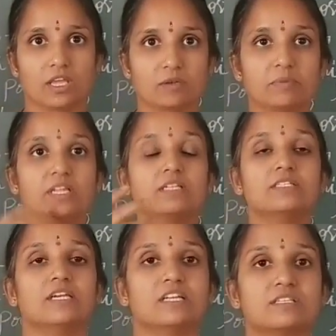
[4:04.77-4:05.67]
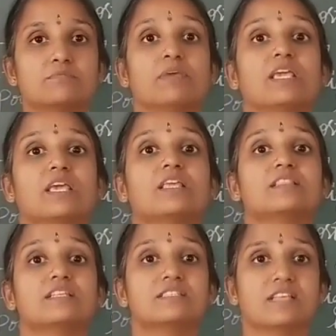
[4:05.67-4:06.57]
It means it is
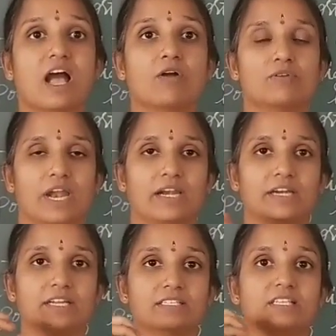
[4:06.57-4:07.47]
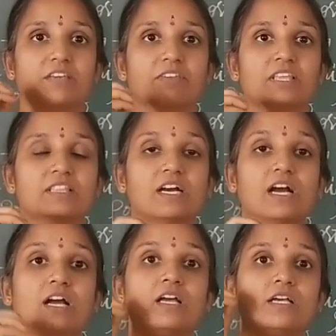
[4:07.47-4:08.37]
making the sound and it is giving
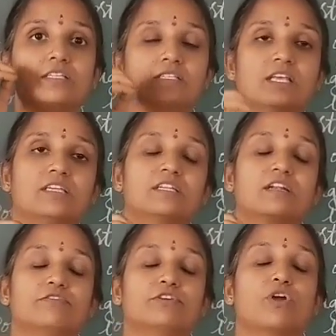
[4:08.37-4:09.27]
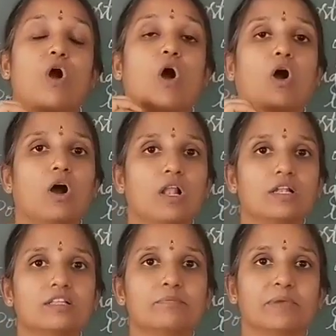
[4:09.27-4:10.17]
the signal for
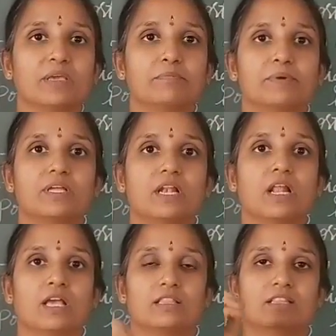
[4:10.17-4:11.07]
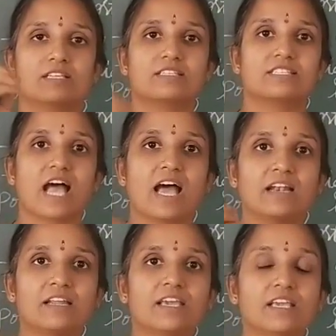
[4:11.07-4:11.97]
all the people. The
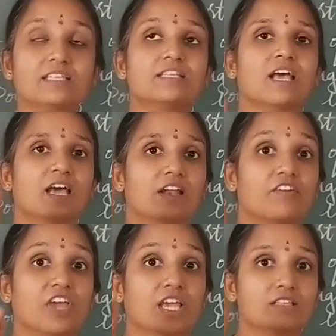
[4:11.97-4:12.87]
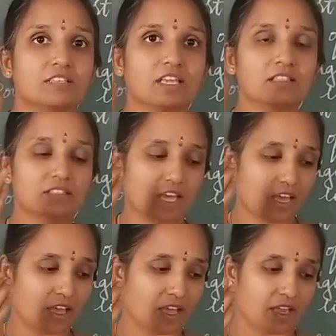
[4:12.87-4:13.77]
sun is rising
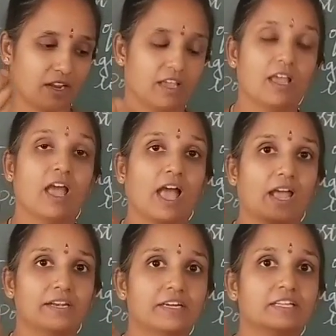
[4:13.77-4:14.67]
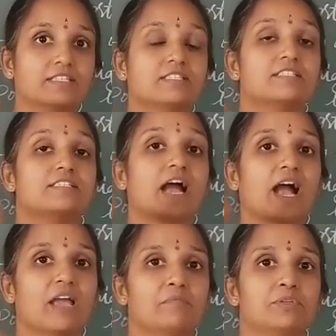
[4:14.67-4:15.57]
there and it is
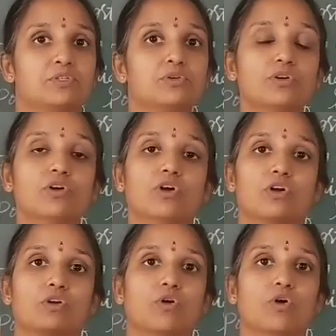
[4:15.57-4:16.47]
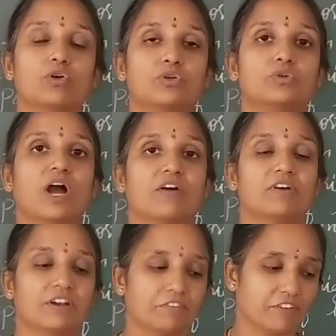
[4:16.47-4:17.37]
time to go to
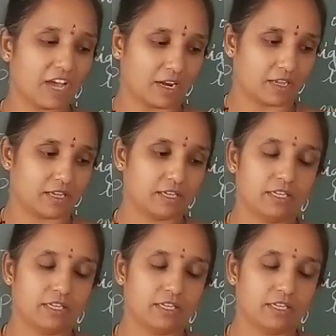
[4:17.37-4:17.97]
our work.